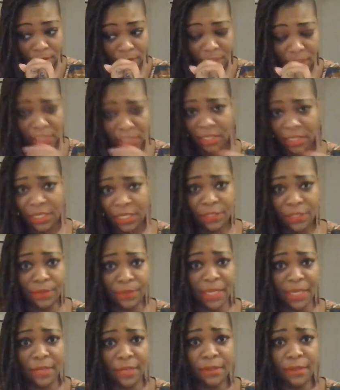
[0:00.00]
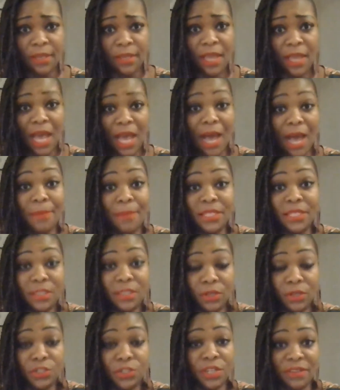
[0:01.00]
excuse me, I'm a
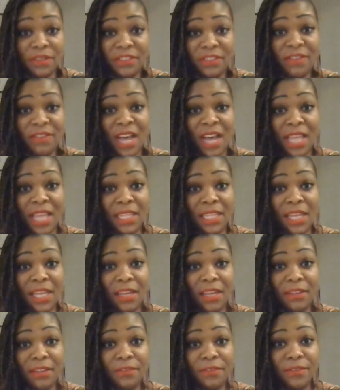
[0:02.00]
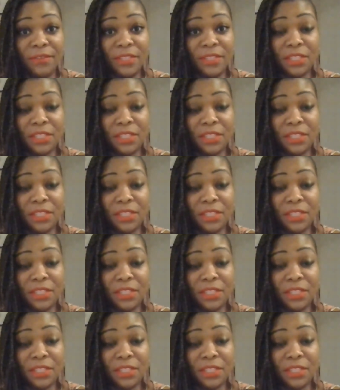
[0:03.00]
soldier of divine love.